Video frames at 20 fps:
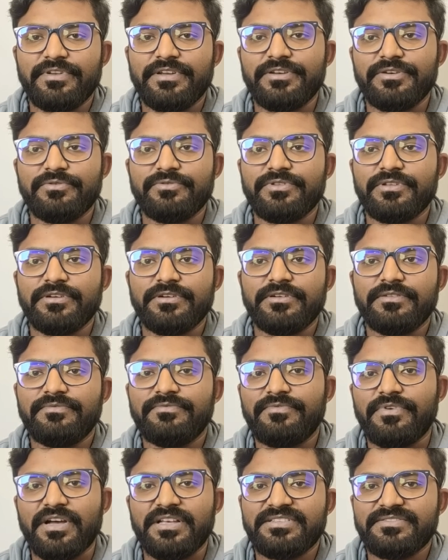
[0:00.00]
into the
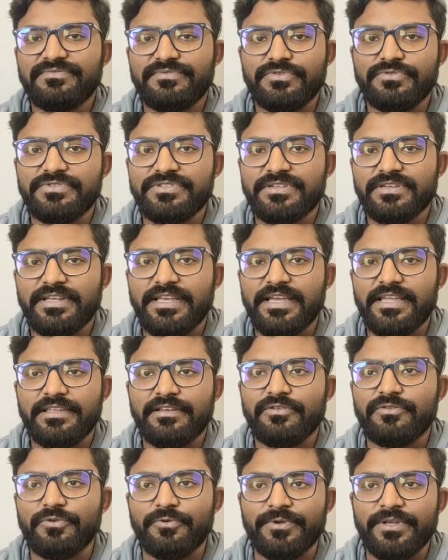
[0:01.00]
fast future
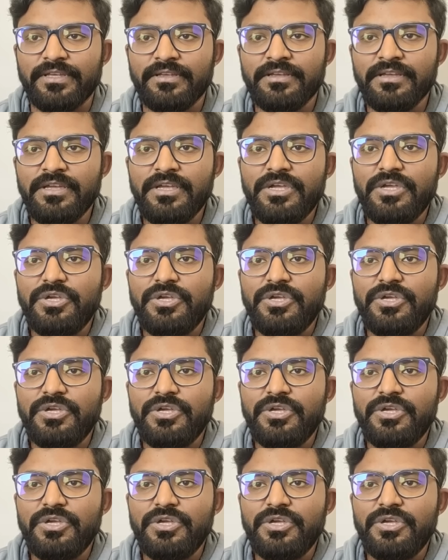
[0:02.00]
career growing.